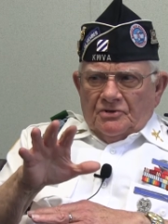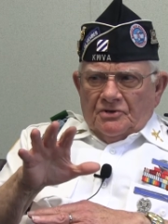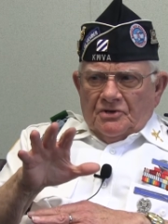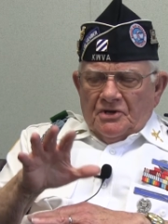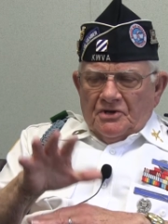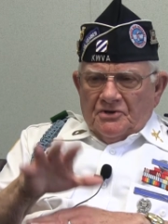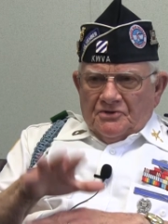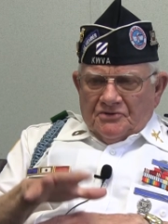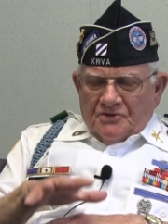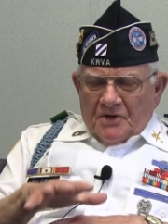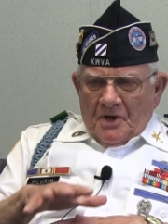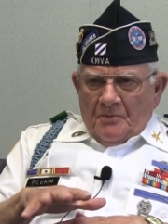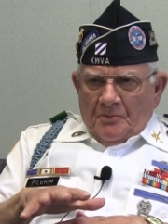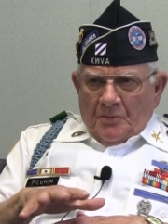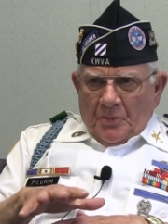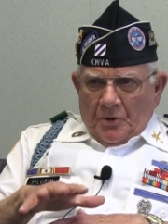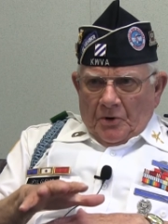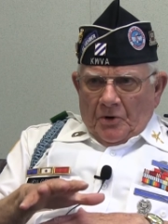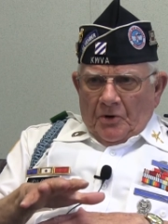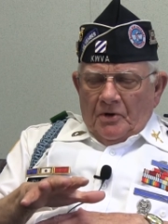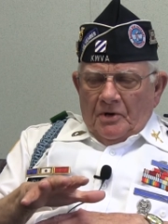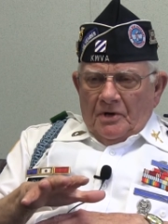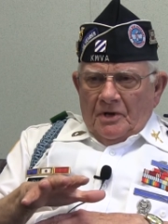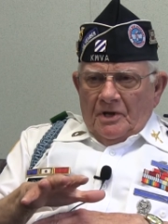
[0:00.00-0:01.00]

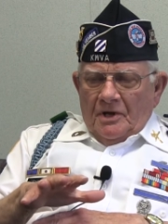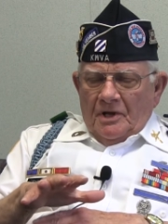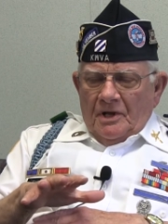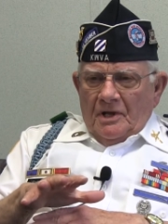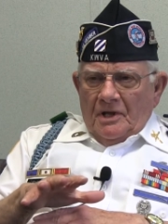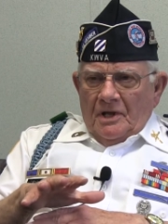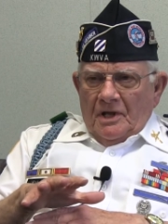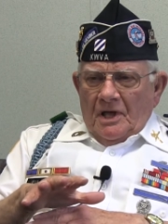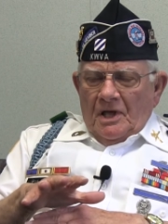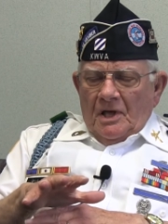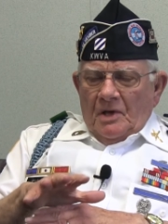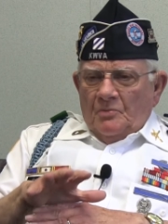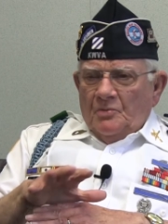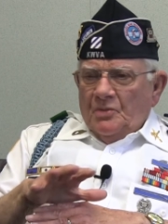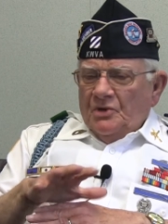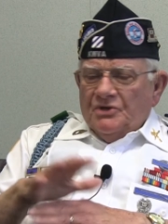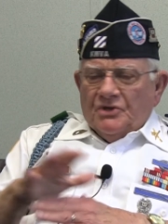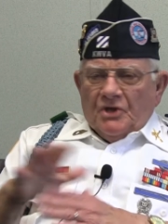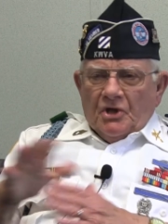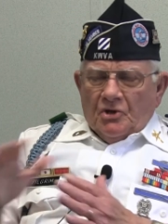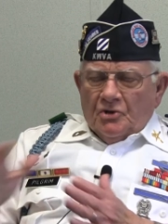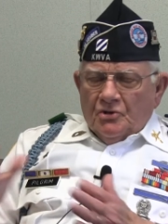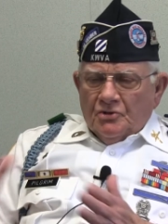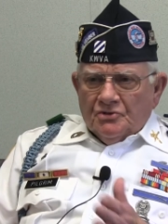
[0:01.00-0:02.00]
December. I see.
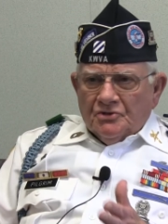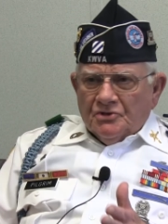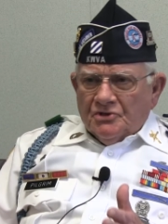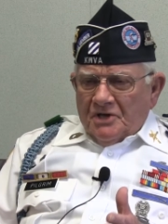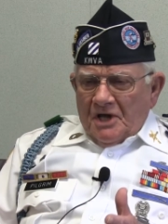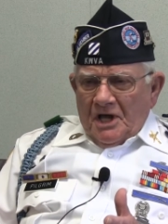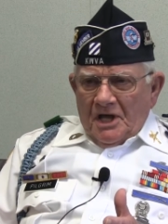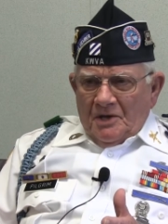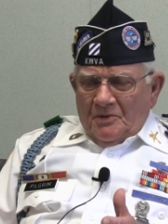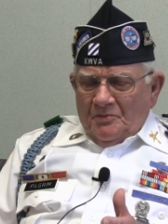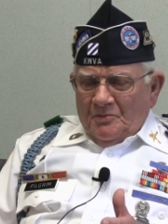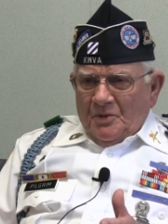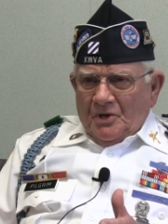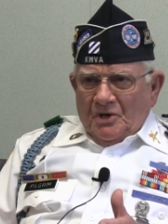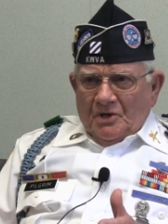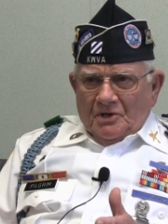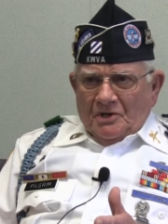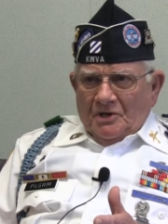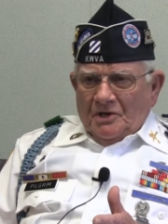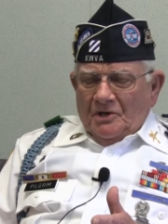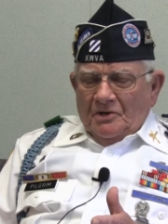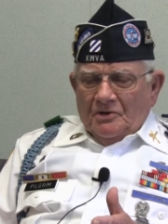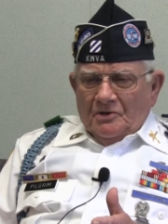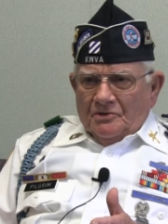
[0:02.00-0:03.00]
But they couldn't take me
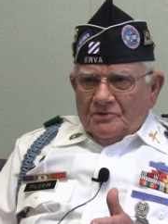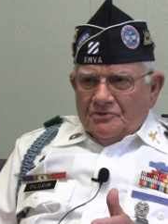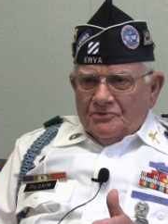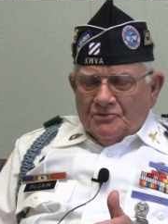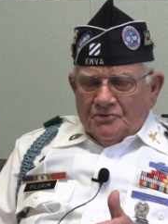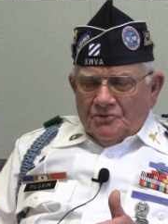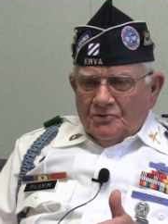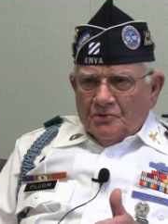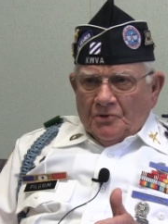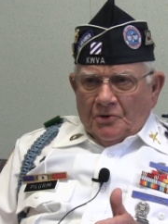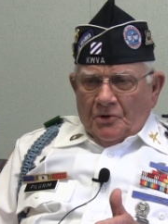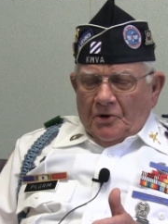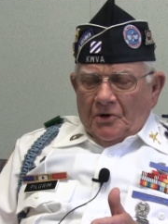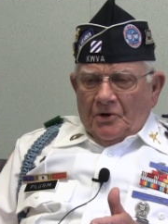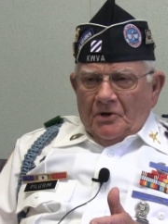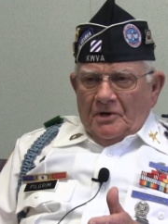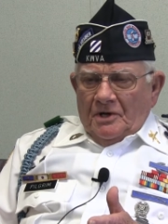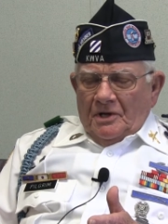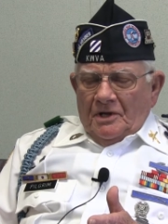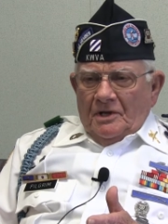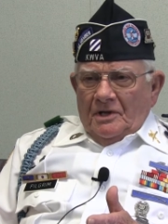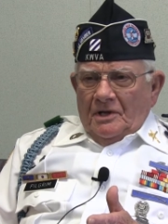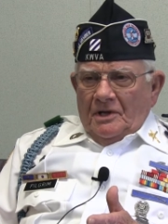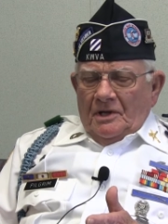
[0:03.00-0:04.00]
any sooner
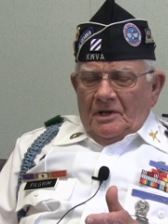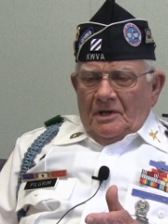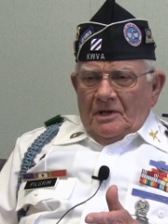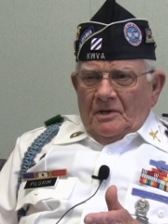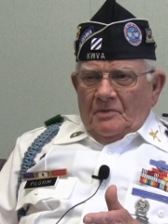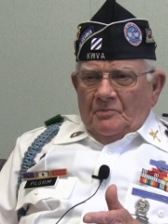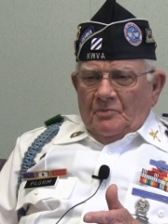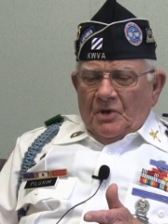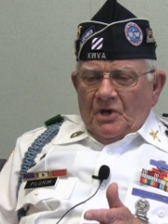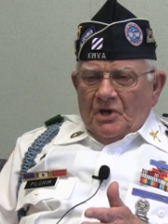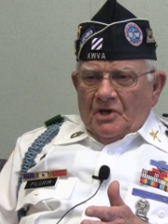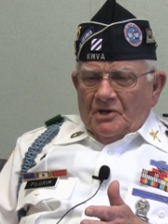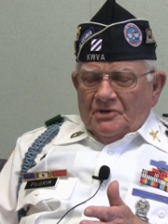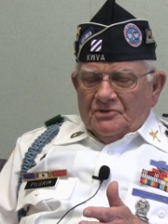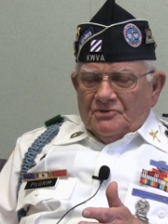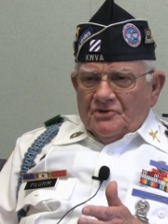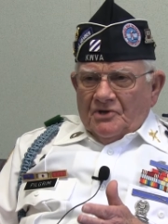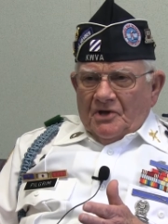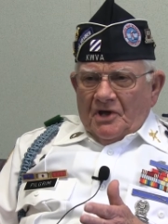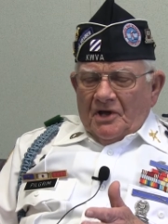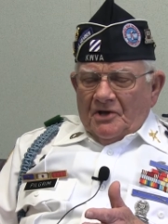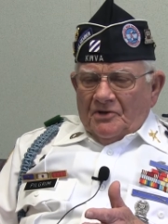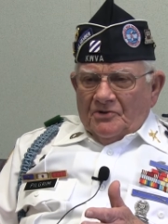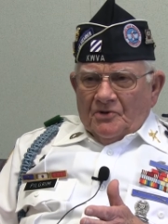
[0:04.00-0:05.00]
because
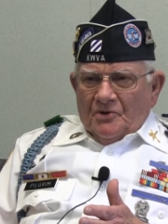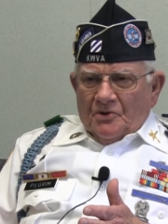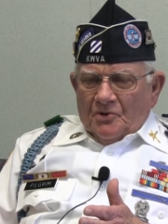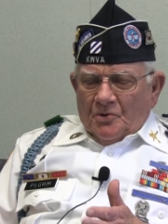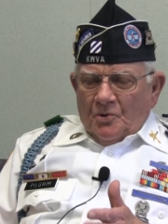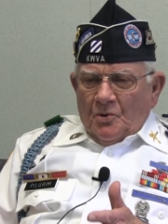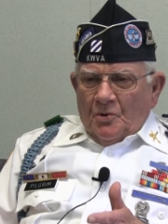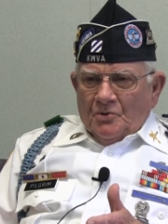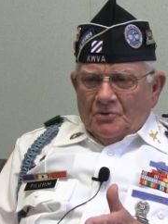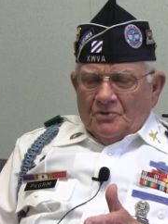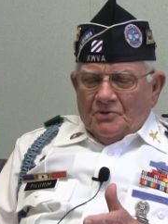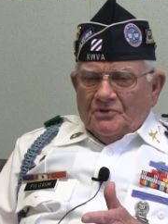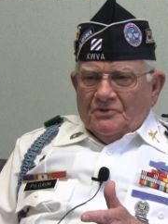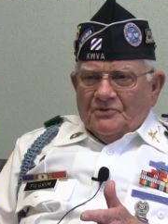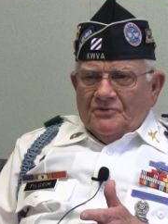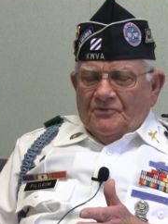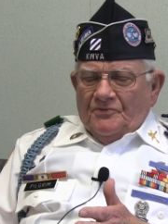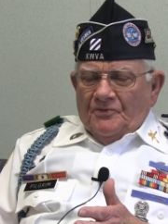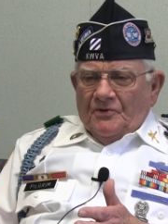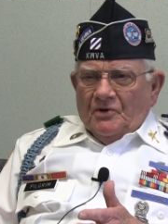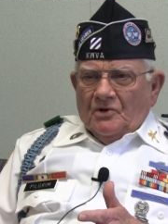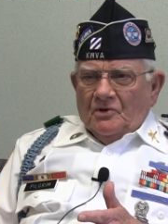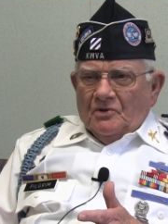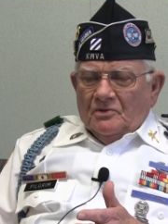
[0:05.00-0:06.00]
they had their quotas
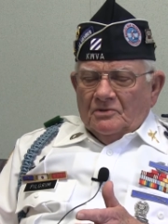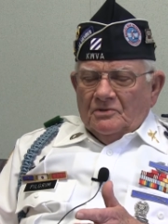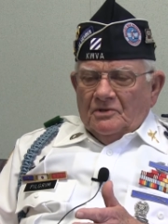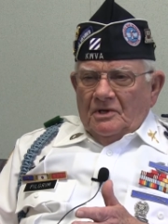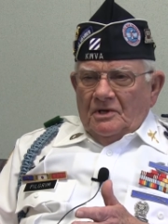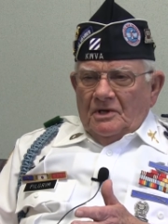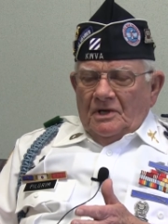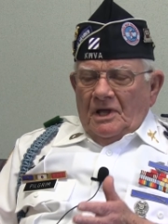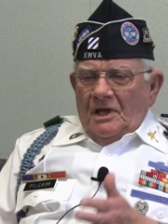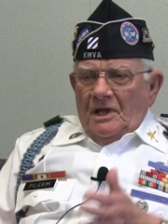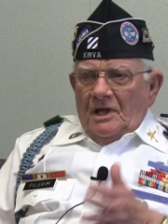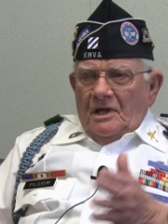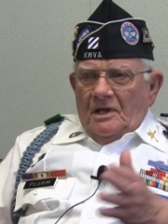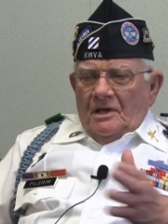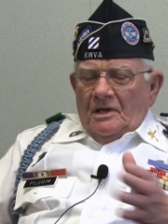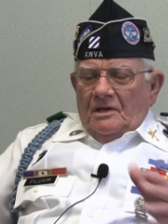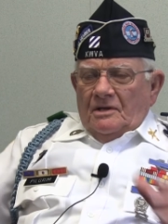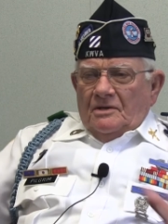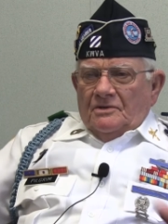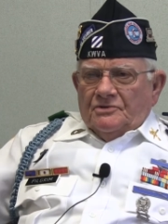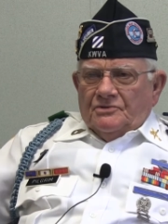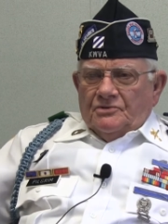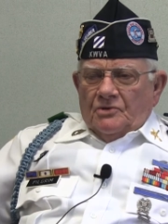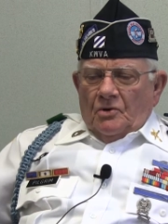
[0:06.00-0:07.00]
filled.
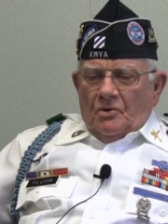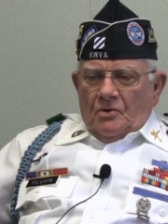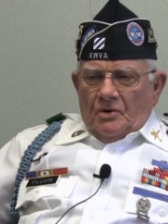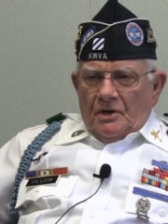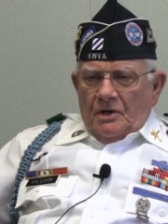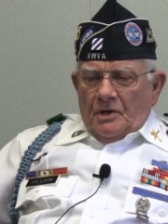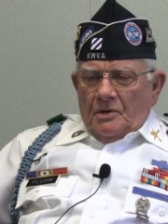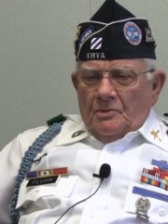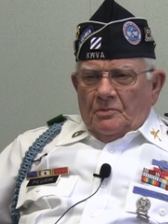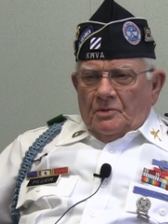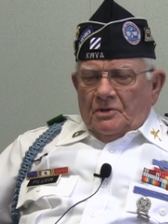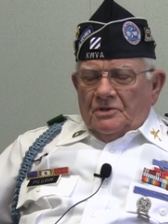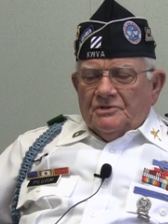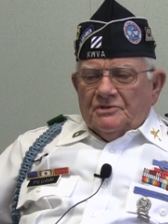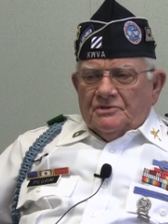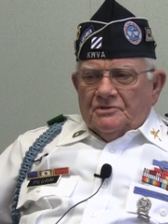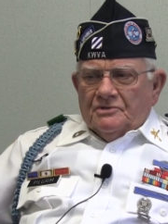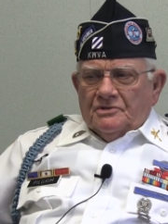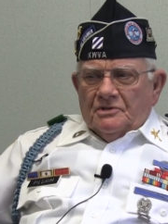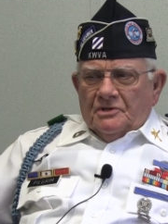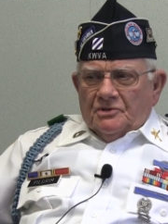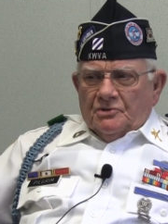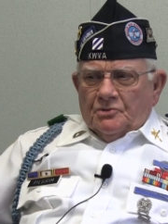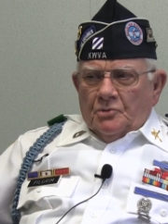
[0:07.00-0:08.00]
So it
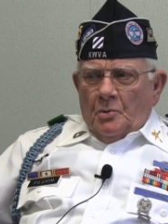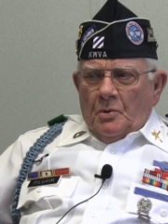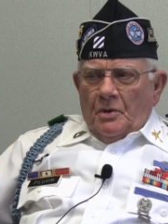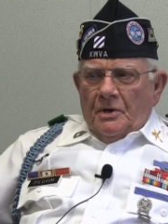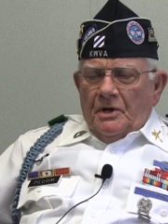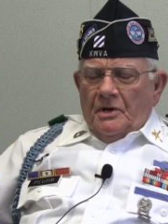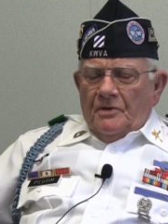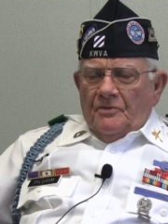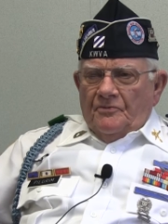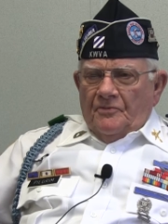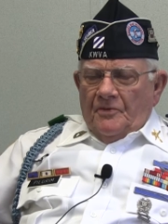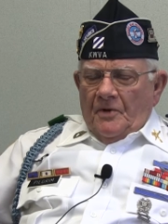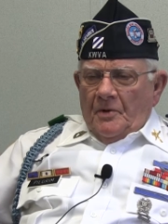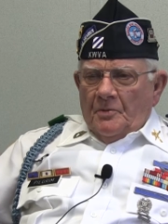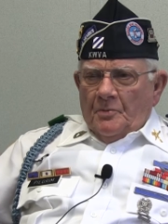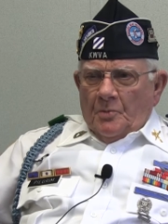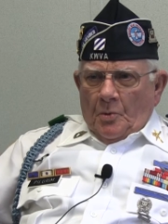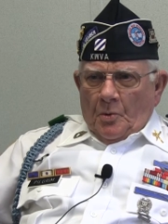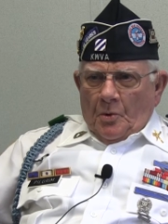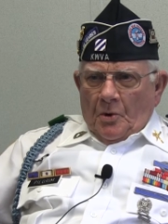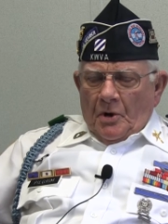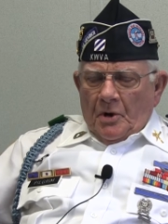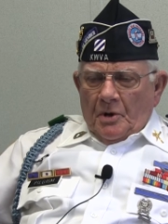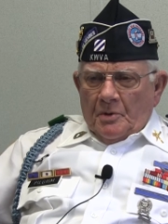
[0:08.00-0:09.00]
was uh, 20
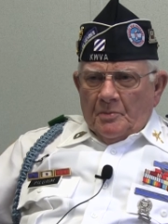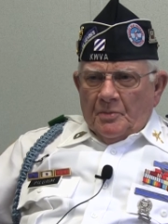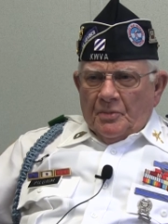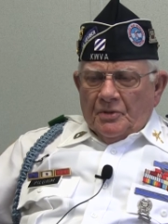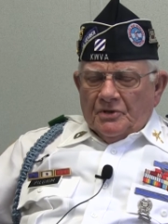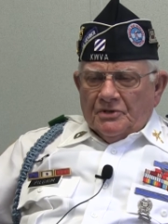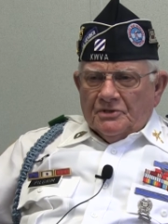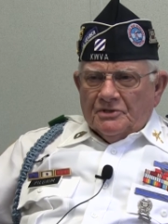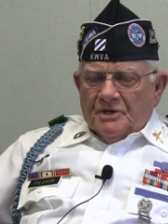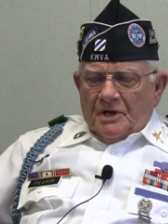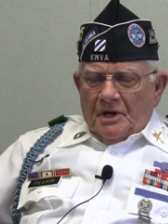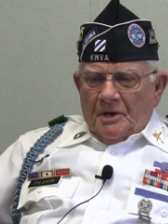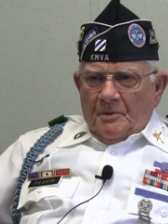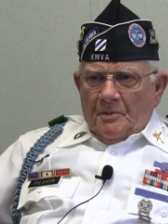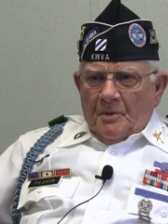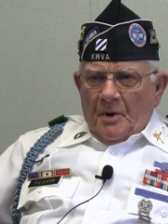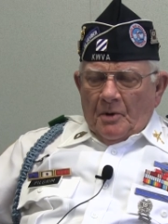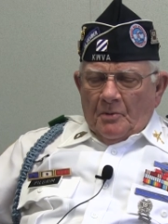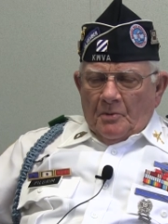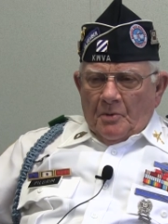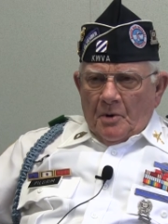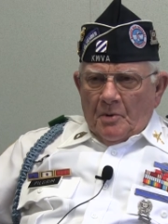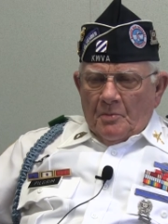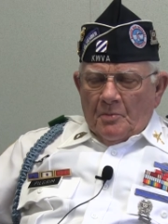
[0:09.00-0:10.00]
February by the time
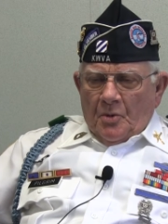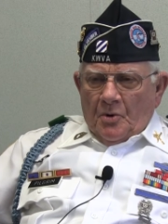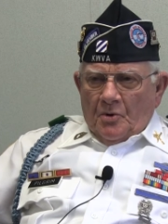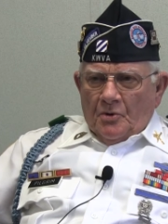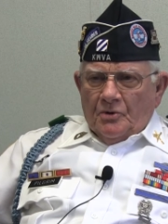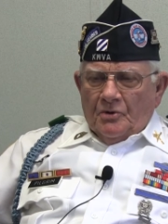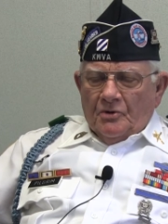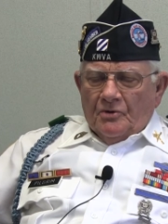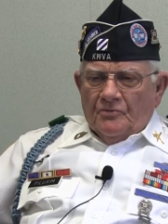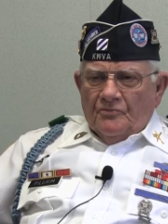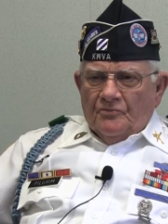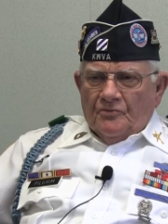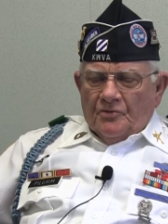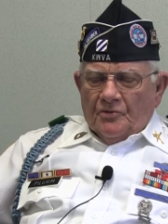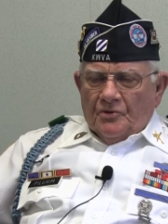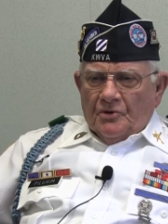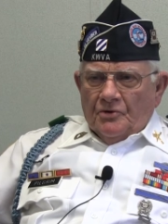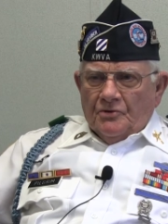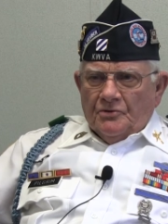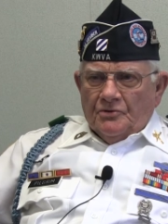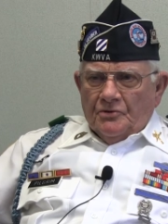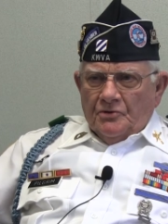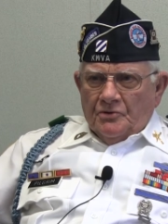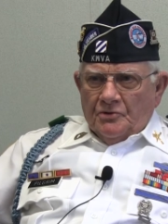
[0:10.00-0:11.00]
I reported
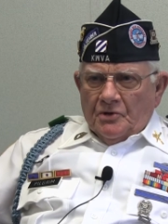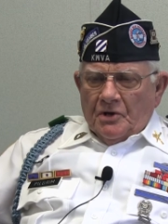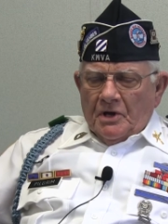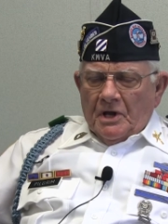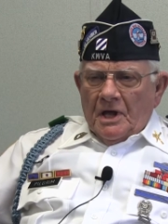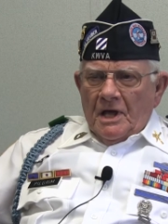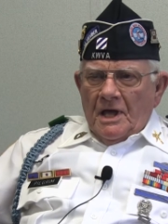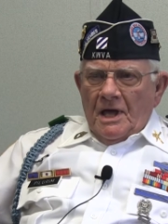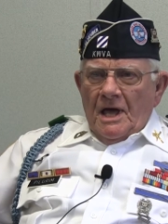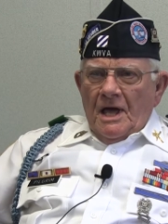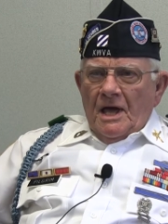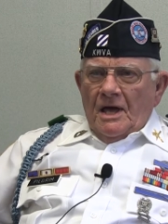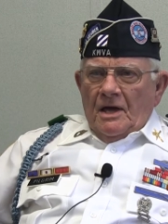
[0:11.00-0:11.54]
for duty.